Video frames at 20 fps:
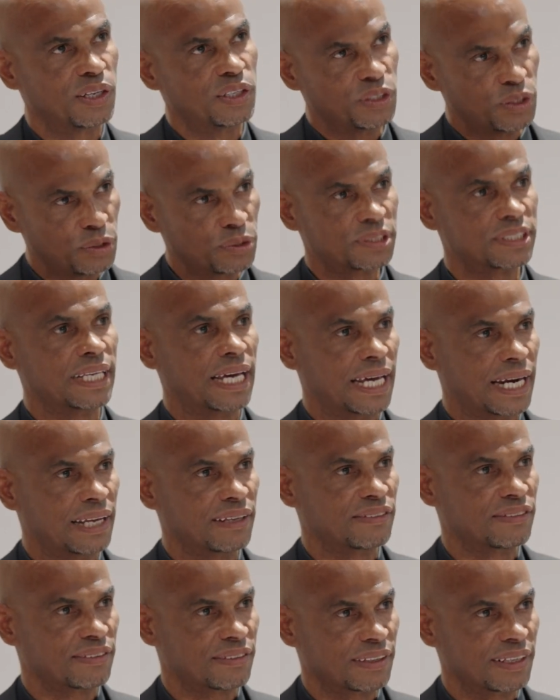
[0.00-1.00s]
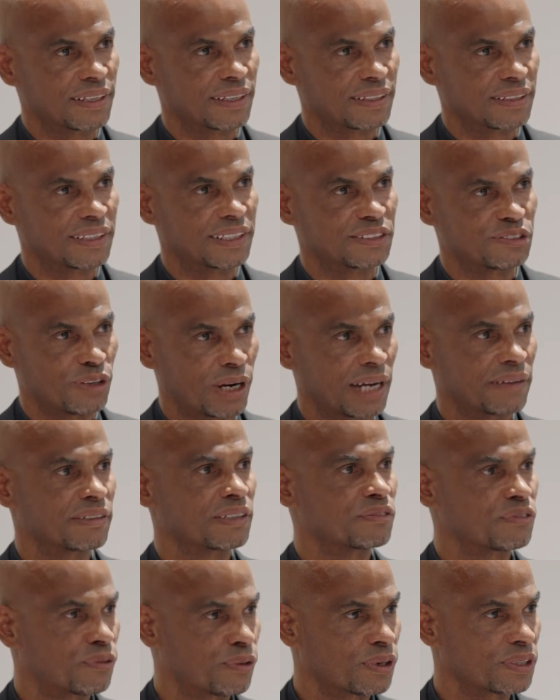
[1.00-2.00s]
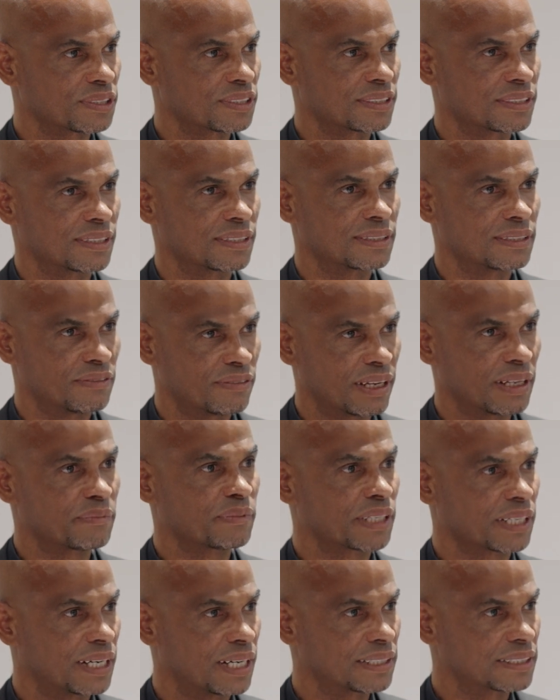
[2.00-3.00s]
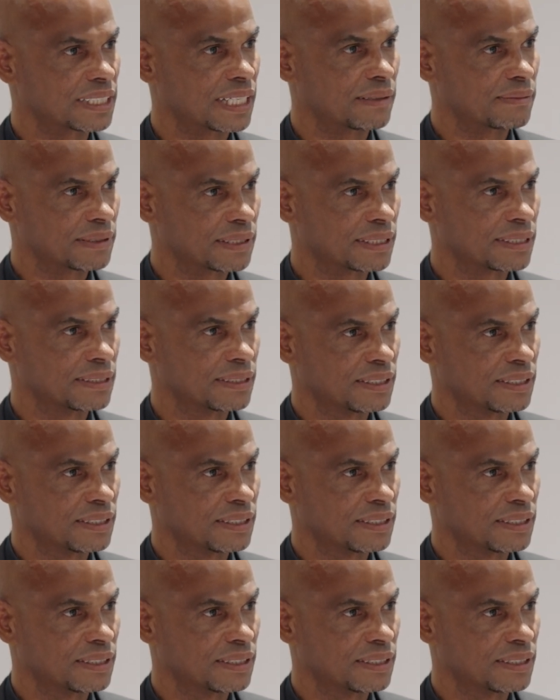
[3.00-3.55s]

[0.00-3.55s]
use that as the driving force to develop the concept.